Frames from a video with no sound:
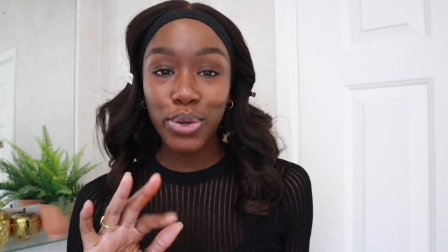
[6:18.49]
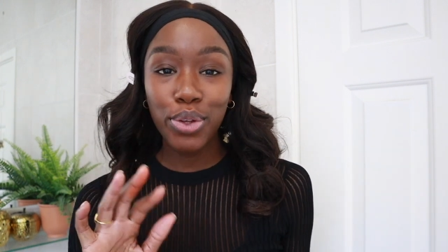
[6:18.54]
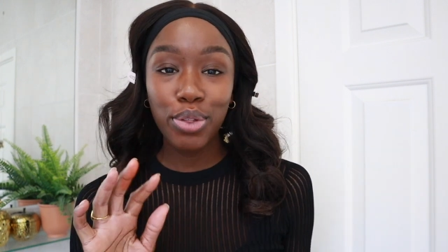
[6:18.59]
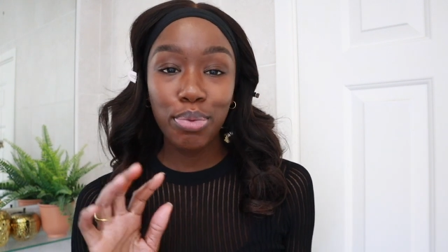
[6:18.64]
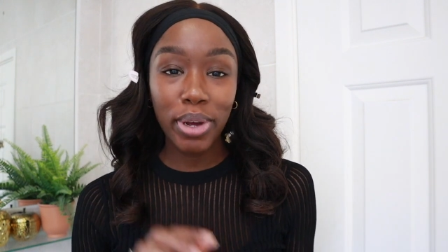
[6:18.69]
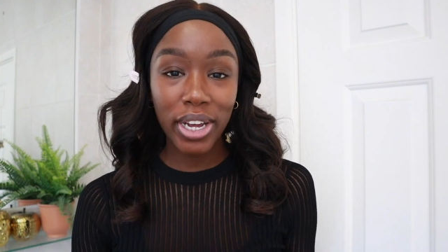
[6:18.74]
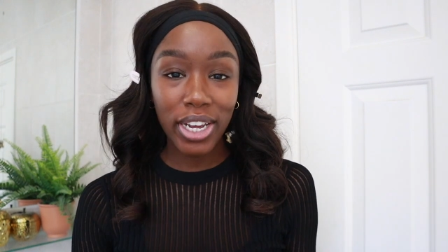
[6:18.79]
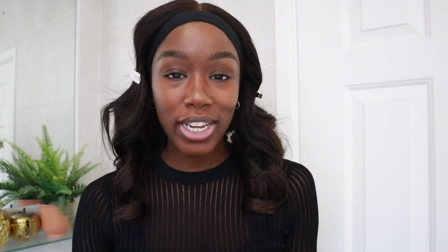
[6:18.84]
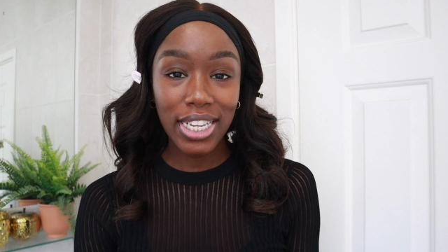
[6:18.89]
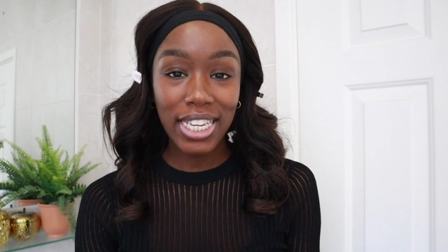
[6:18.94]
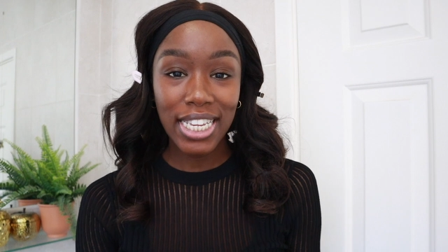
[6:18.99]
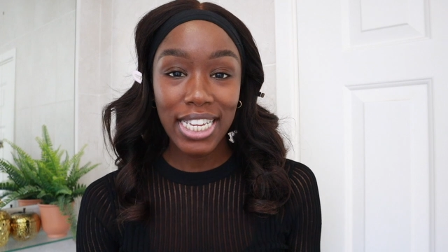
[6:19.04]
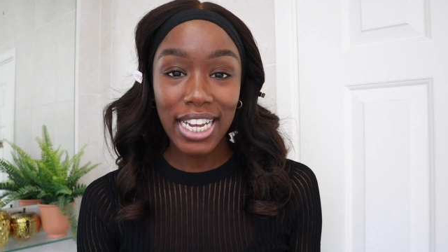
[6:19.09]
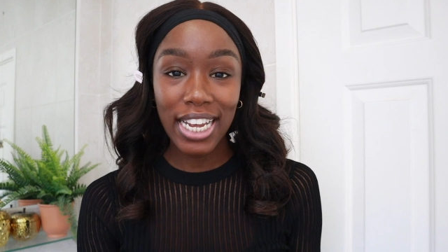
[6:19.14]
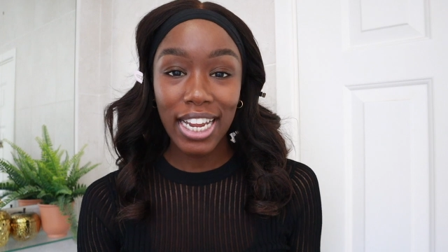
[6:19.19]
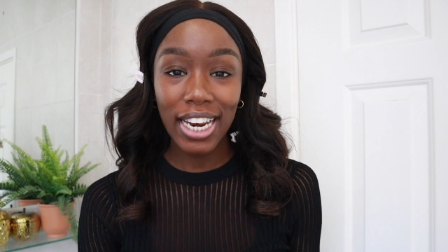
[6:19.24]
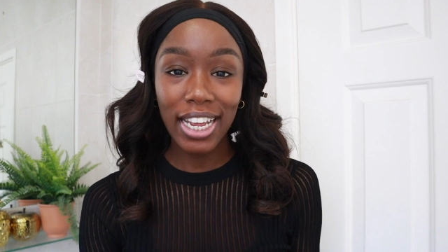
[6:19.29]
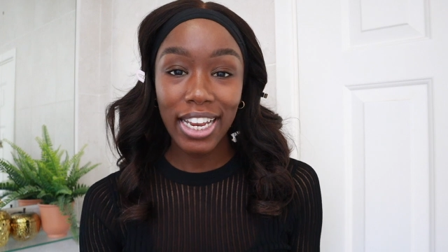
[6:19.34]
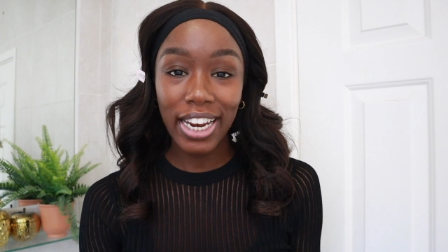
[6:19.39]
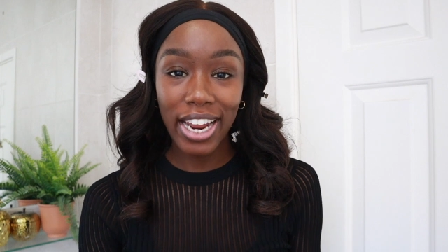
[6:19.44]
with my
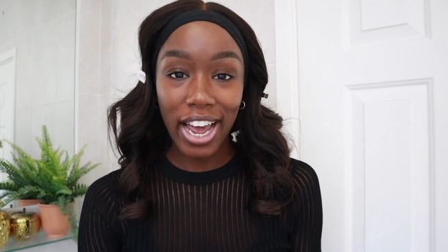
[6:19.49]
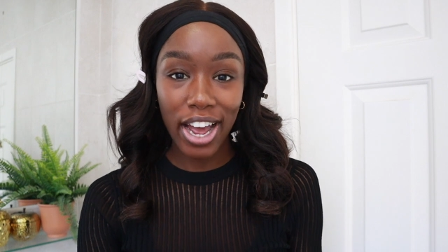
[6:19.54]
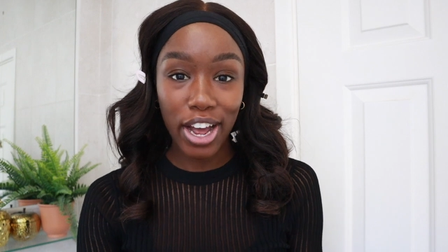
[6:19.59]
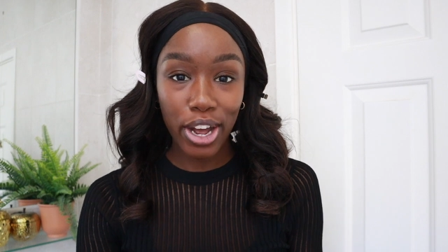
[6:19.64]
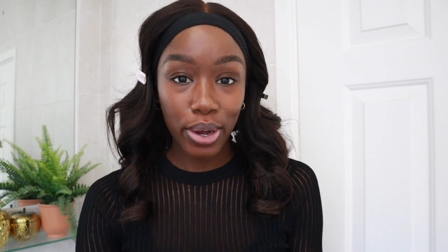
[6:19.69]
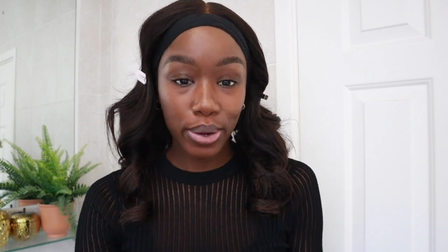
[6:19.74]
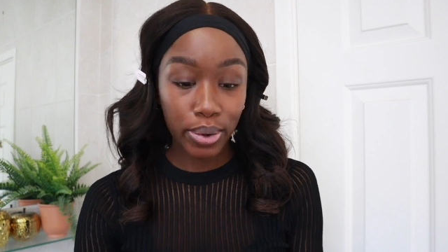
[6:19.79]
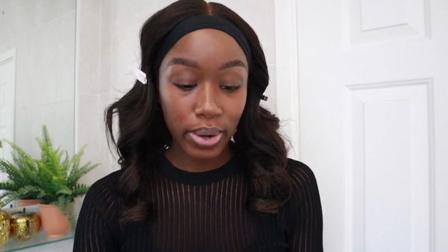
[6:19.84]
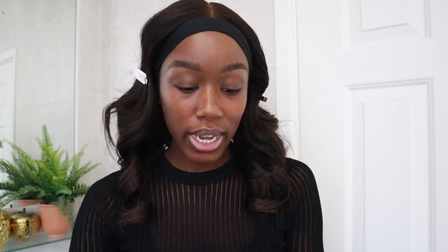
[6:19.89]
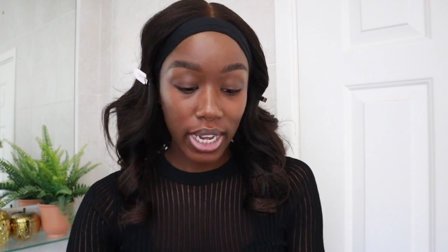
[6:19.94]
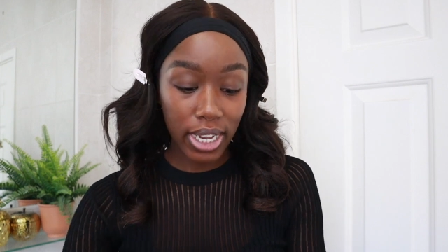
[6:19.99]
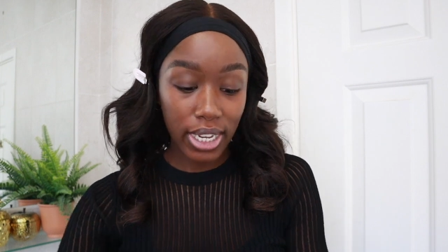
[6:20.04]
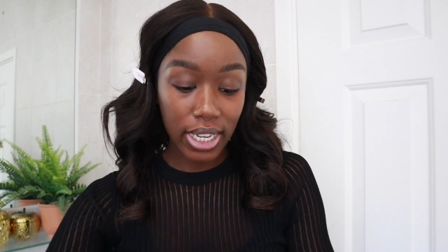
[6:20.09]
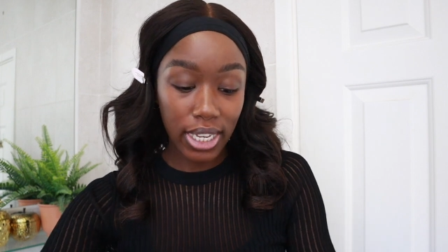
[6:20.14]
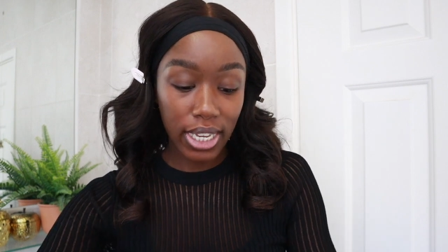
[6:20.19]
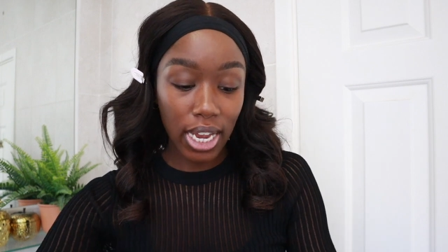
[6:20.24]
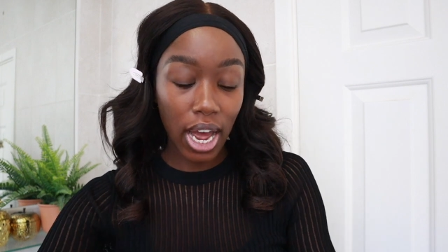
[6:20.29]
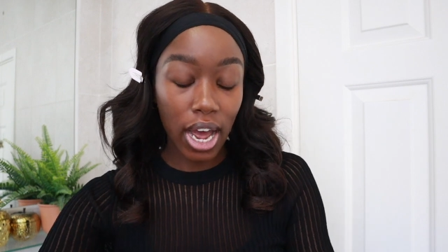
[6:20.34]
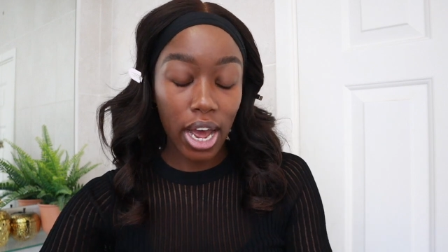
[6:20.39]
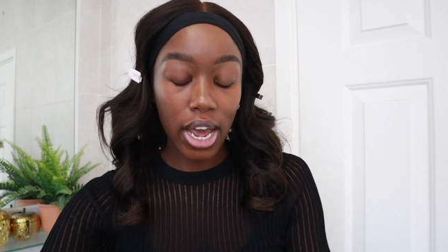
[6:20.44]
concealer now
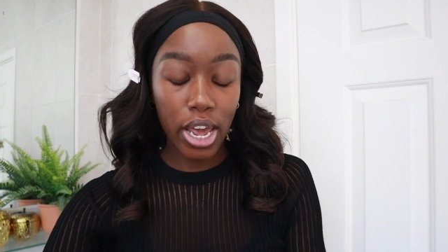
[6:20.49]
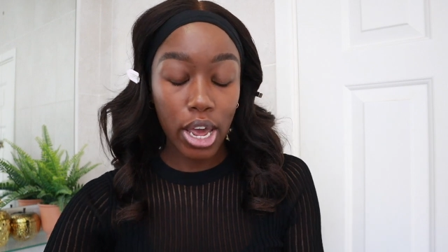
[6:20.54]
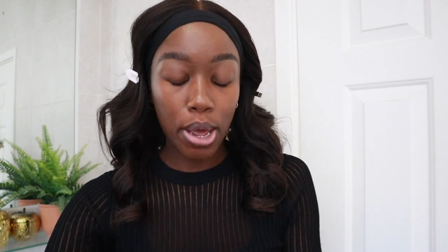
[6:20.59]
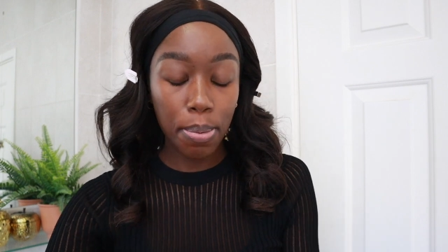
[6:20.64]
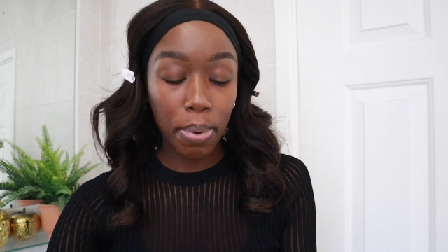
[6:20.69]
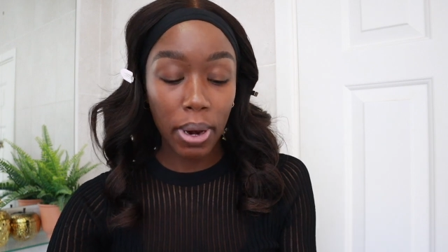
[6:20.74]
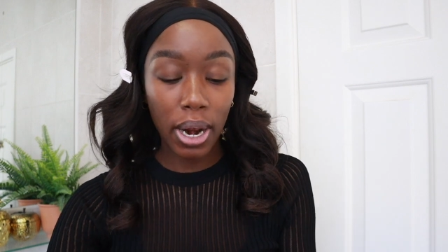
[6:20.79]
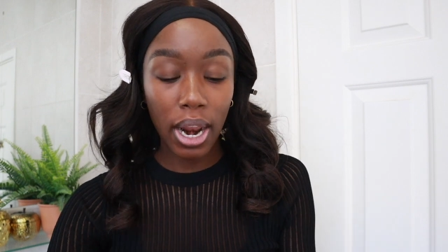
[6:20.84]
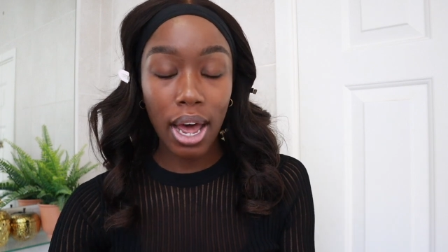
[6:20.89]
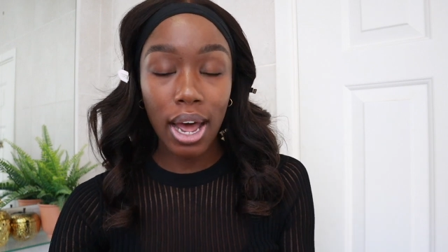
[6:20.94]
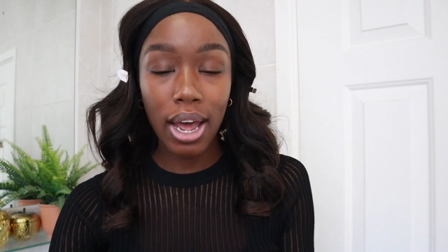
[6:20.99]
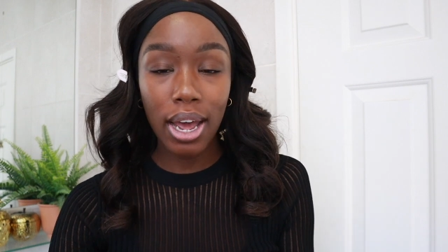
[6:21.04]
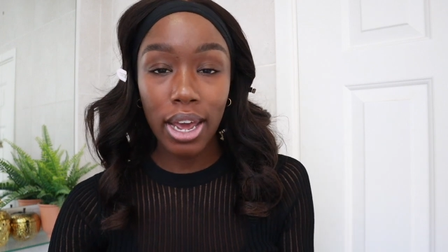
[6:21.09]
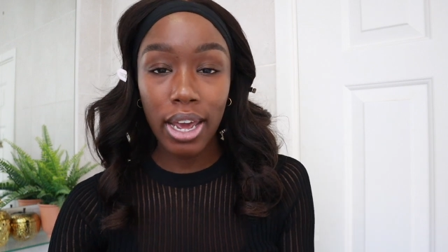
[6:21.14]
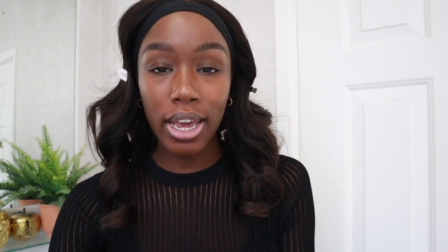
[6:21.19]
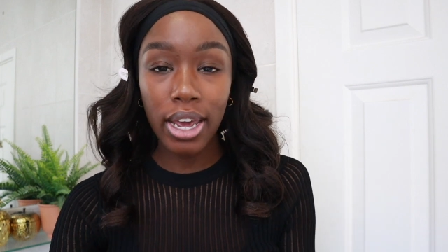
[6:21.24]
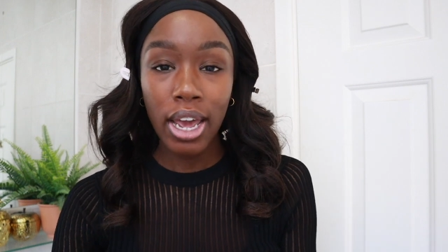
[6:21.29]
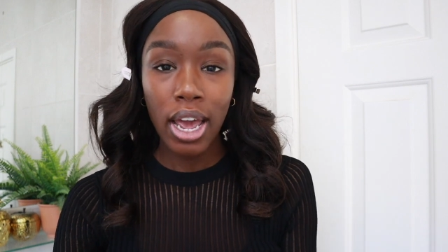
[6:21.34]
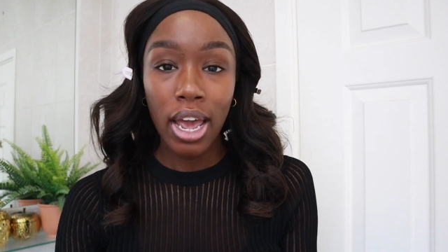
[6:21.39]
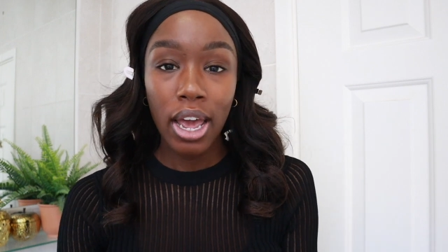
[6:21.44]
is I
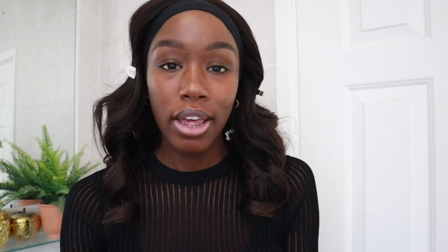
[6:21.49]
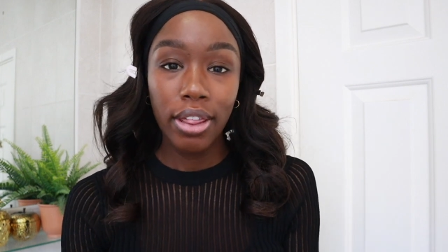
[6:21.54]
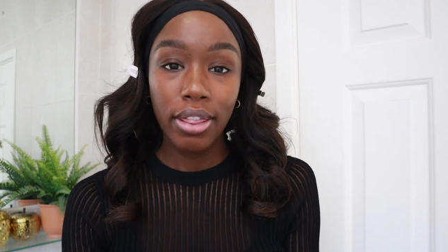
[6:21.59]
apply